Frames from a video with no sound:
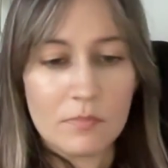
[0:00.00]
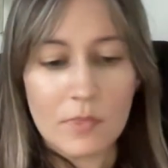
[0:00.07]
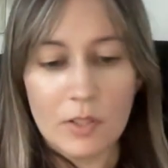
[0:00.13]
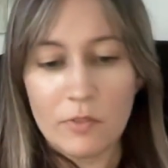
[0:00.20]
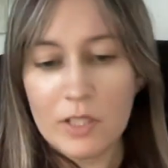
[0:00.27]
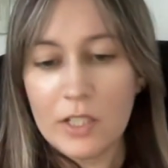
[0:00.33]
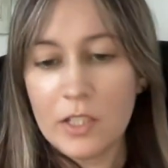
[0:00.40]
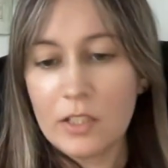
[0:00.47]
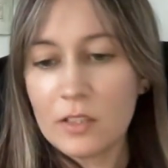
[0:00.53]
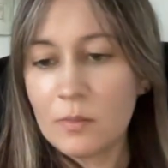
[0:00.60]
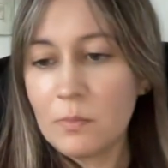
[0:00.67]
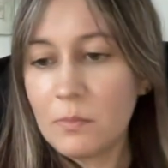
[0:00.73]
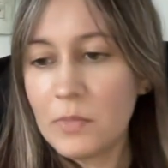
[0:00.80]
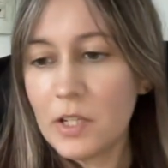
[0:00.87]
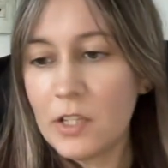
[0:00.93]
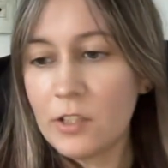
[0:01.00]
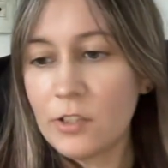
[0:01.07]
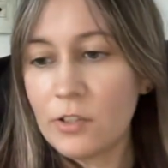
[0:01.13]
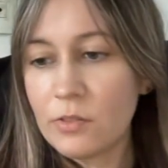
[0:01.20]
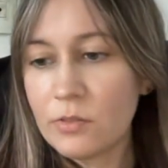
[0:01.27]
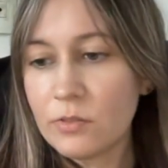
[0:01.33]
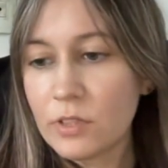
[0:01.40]
we need
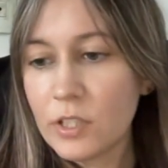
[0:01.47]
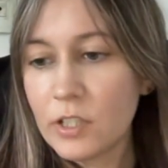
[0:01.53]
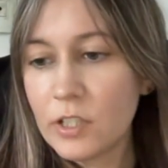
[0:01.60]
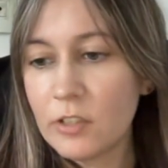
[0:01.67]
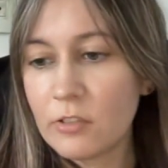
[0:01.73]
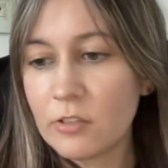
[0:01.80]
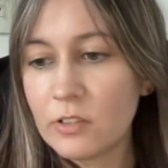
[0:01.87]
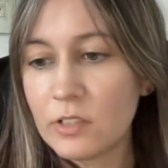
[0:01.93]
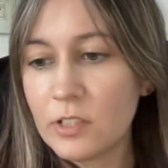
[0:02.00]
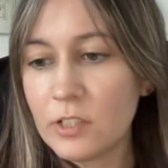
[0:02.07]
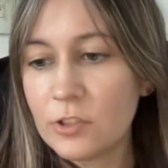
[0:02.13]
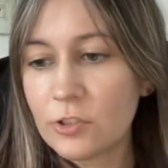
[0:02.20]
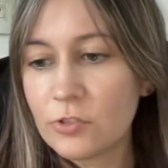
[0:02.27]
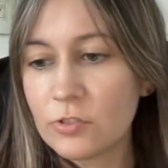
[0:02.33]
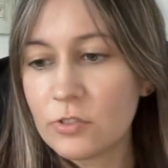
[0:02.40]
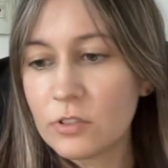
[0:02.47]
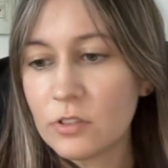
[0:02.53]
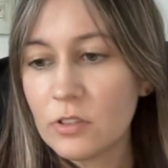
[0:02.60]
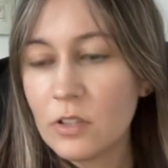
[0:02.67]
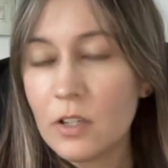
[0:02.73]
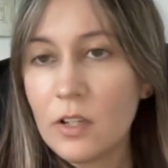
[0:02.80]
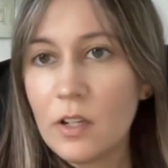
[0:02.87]
menu, hero,
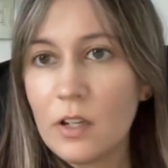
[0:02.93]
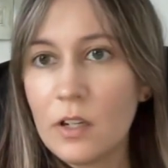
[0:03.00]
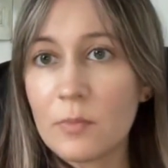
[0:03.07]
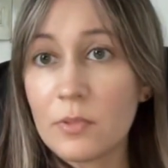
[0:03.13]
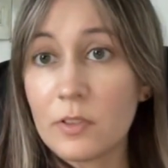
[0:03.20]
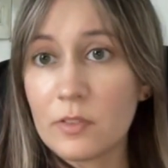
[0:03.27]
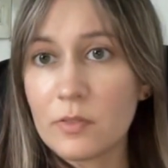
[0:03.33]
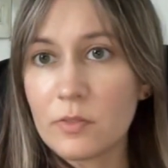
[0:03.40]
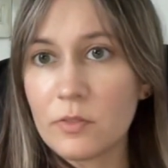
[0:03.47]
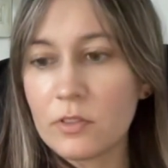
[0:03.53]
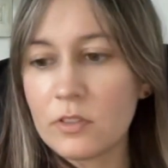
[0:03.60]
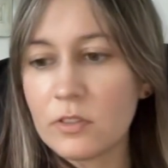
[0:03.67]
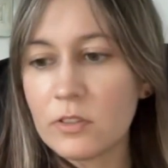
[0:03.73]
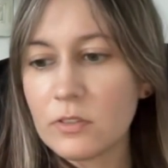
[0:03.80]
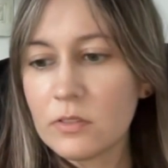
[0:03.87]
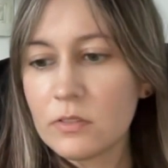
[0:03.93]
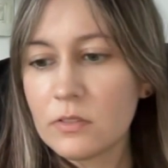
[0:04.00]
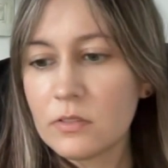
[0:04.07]
intro, portfolio,